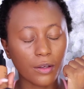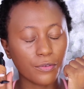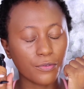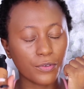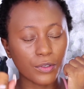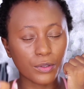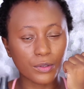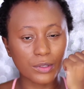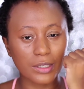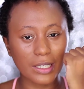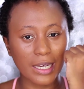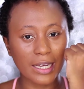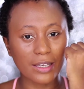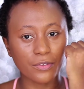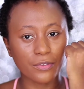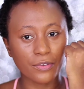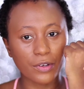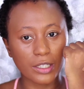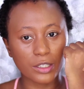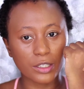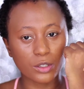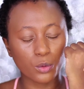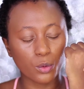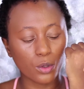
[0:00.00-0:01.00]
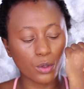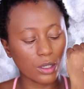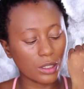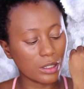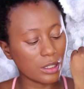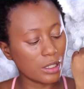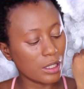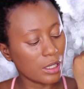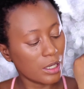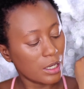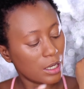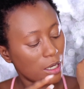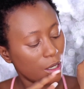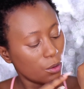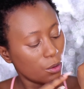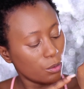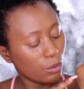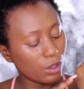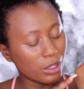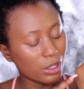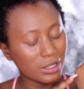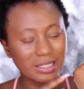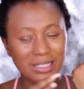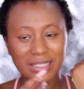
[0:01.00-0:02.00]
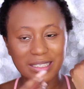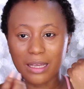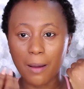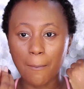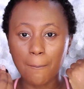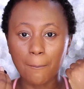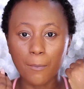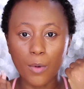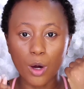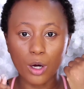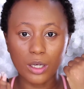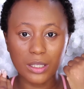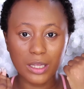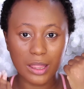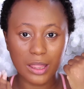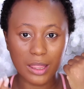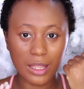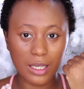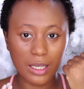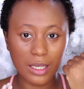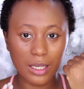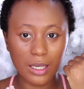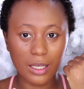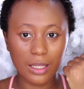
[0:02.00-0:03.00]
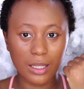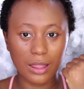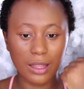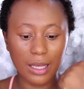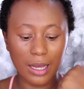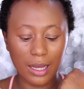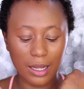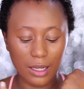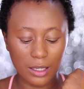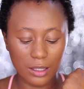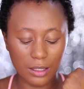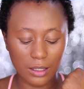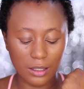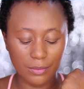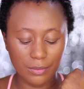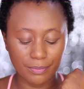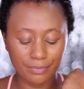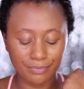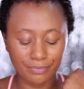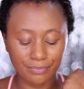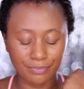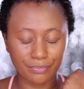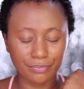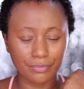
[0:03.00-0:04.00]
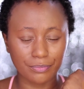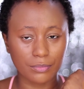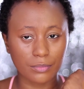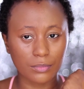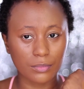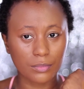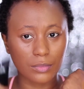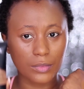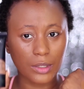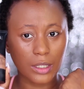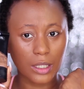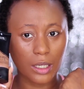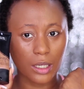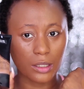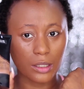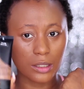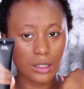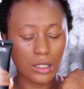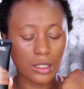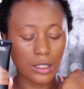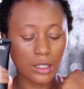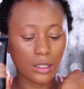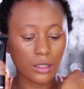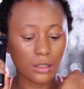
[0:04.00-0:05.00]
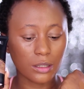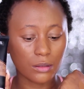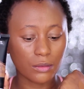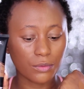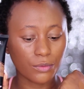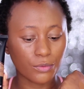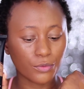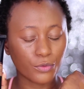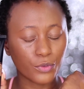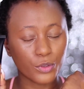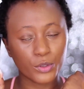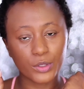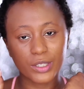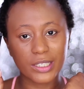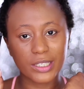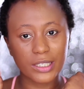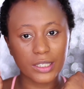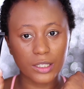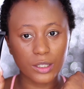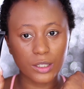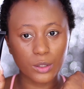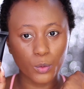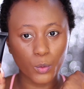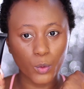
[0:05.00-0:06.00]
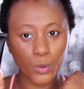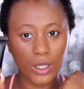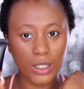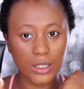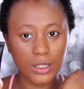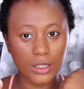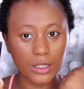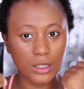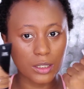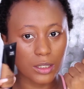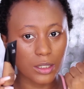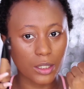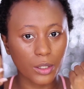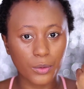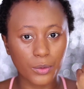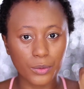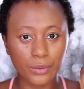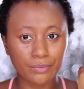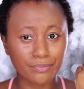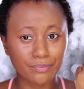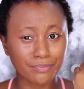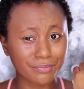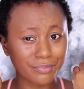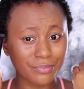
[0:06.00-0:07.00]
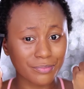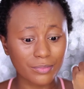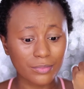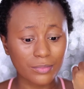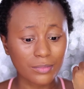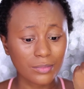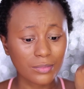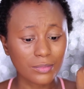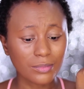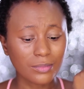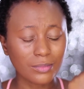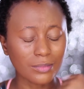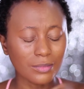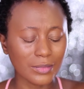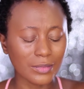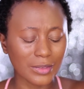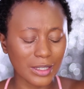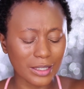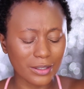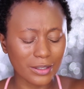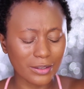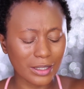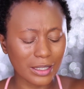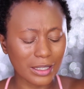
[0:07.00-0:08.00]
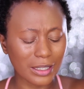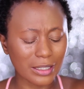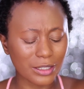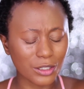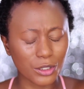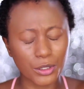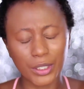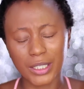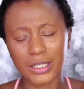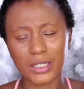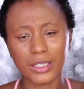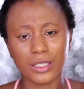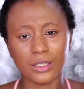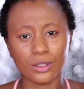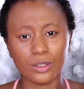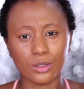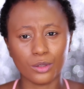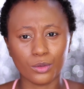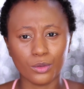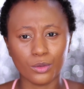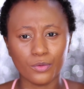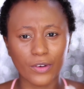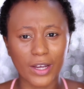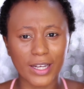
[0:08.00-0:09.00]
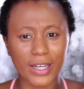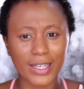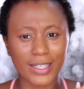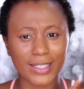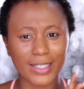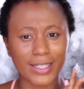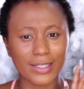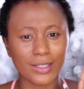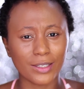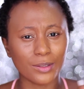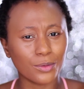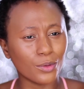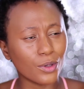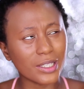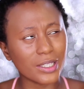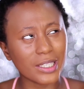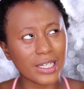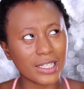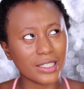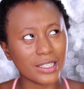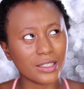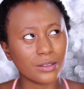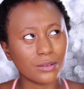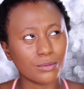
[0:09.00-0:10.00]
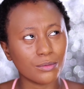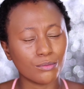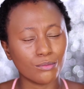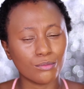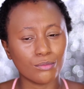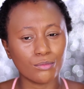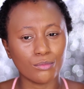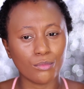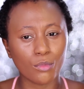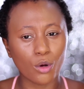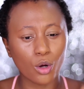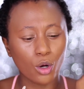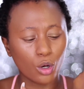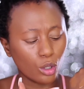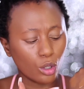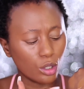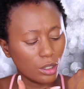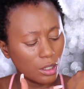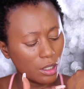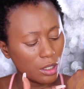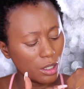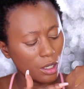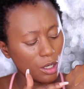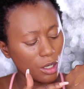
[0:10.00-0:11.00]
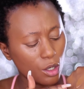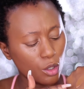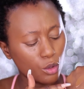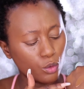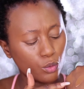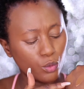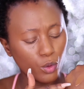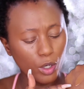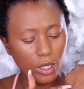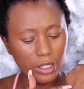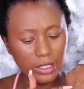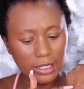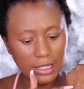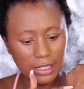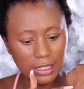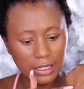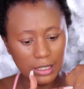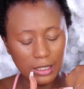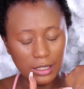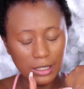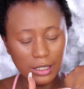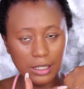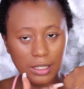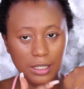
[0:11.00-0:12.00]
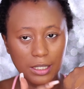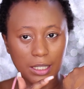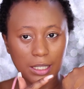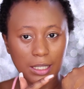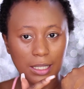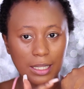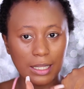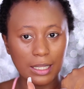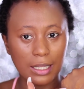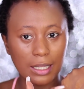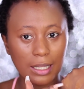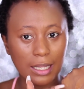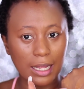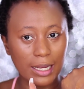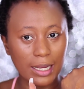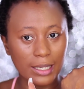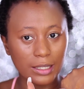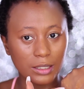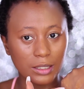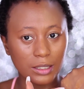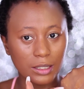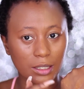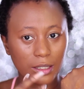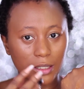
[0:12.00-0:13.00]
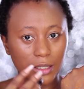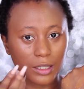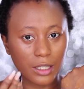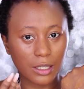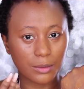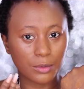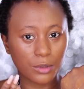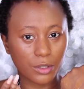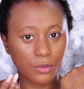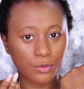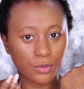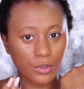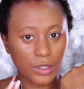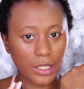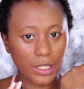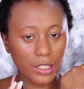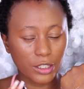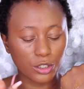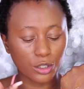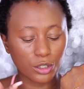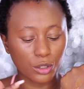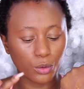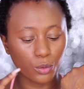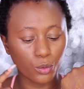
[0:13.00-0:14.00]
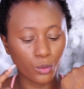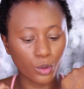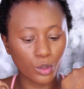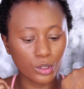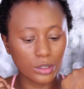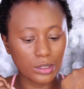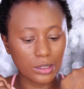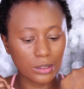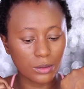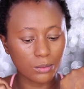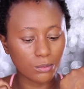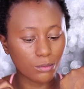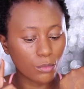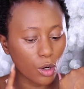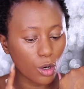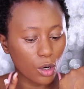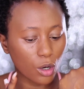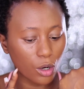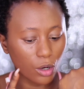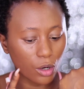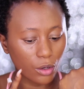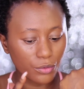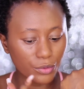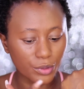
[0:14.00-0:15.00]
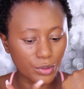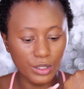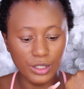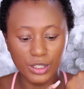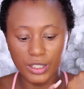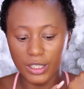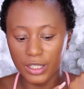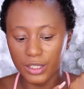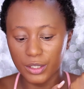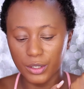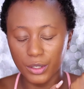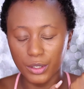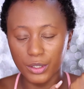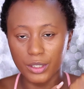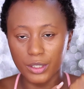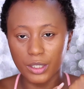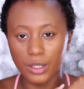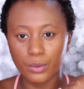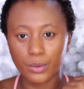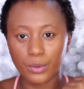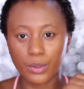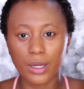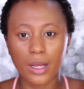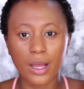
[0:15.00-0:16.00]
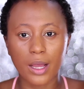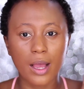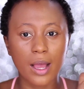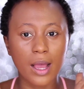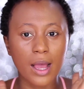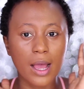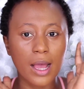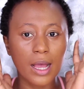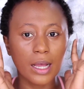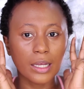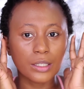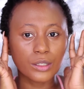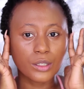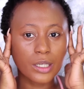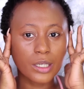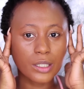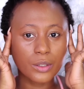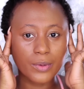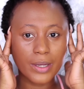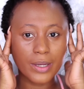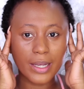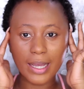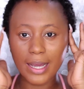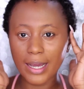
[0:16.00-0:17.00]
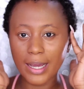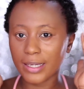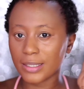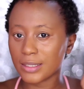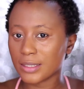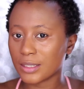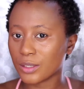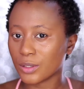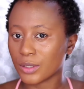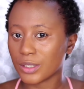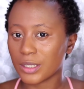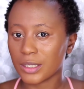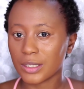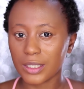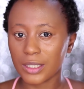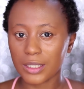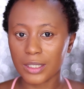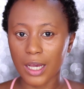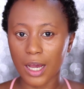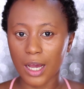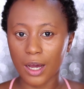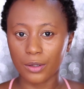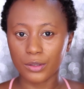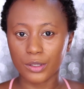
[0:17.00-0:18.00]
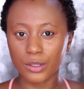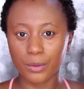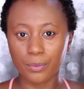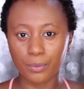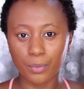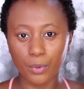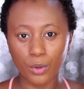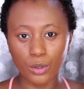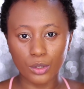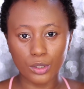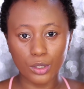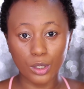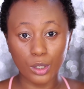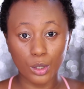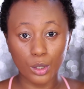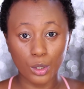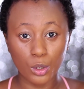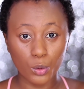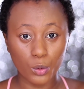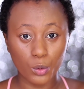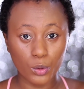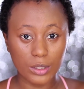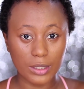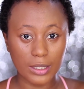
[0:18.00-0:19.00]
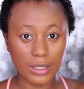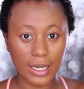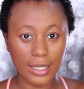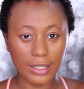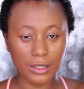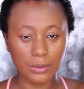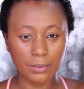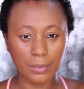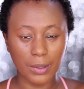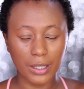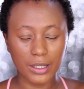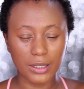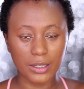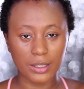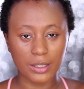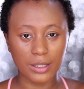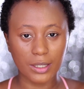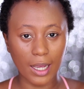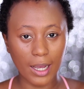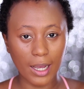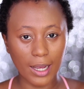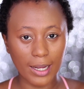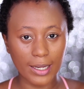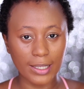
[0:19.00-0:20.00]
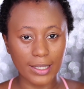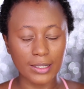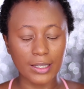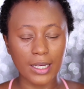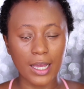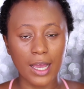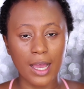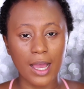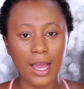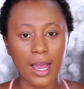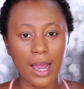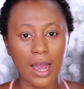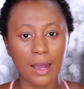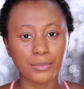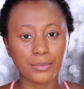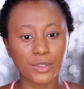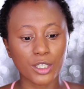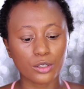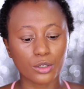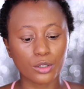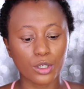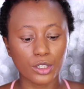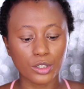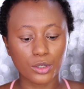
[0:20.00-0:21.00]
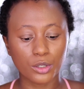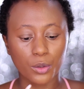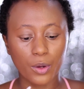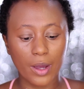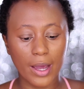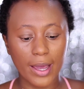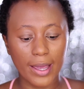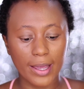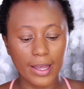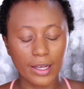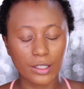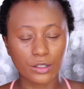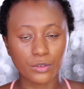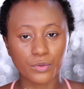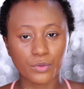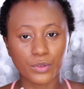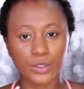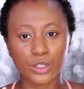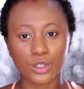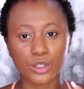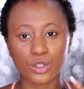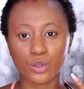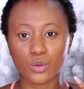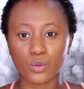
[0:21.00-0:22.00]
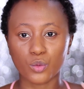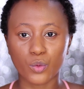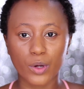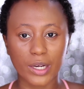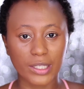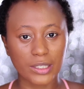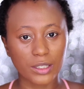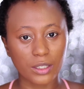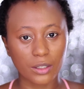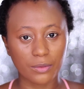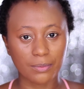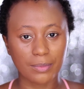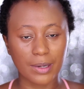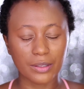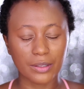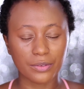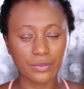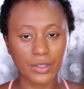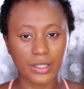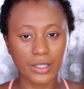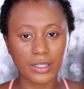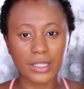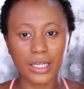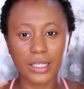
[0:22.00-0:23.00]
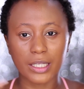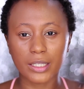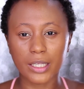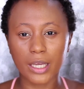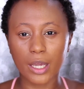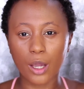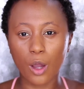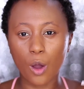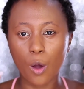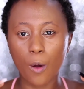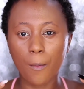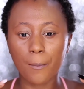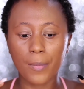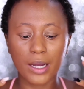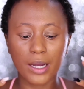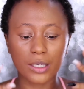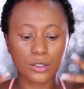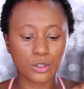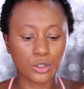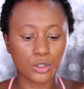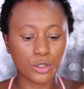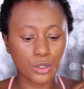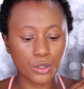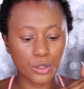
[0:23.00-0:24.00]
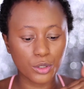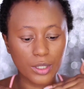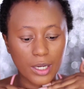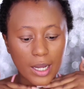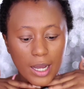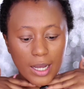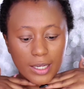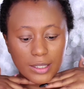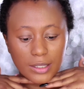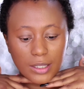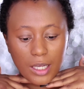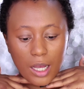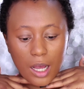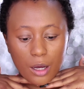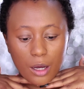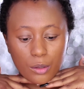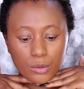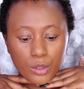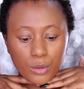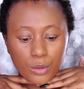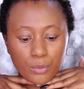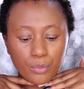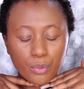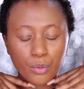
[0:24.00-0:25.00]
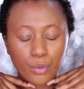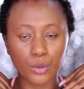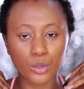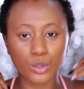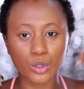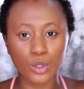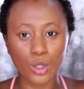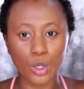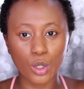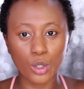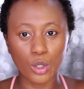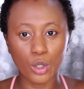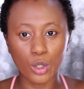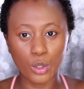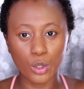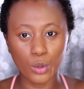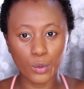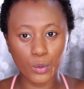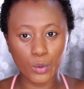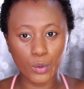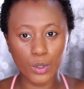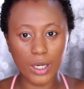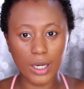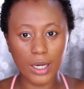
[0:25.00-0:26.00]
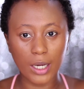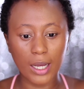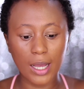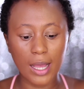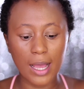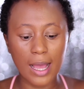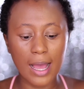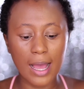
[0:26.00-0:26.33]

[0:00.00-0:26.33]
filter effect one was more thick than the Fluidicity one. So interesting to find out that the one that is more running light in terms of texture was more coverage than the other one. So anyway guys, so this is how they both look side by side. I'm just going to go ahead to finish the rest of my face and then come back to show you guys how they both look